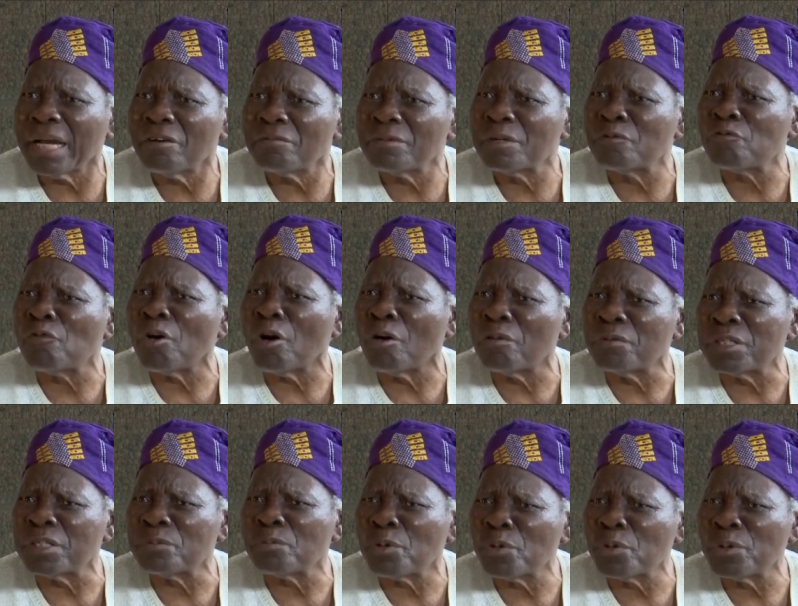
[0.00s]
of the, of
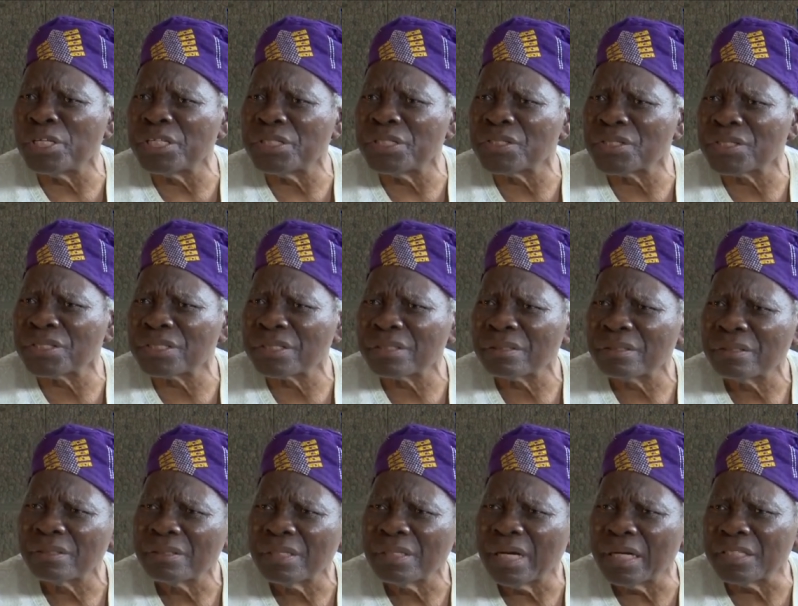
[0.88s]
the police
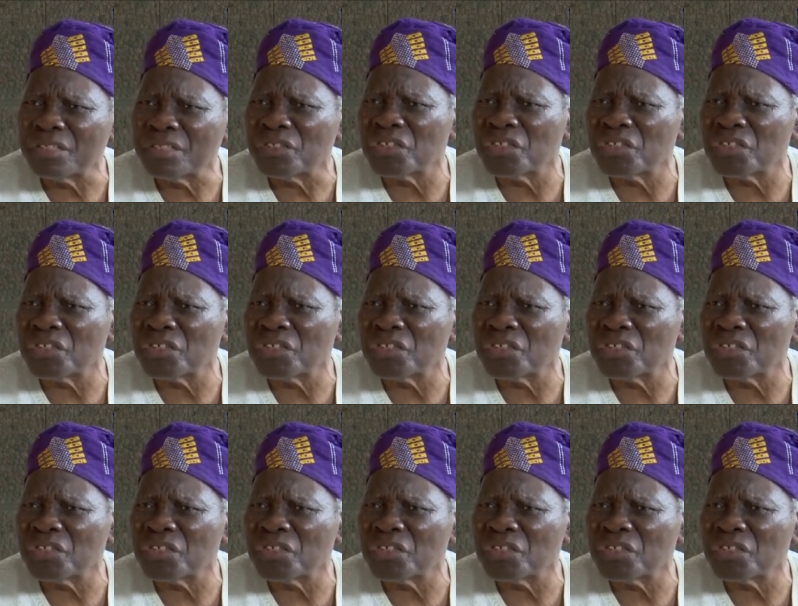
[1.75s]
and the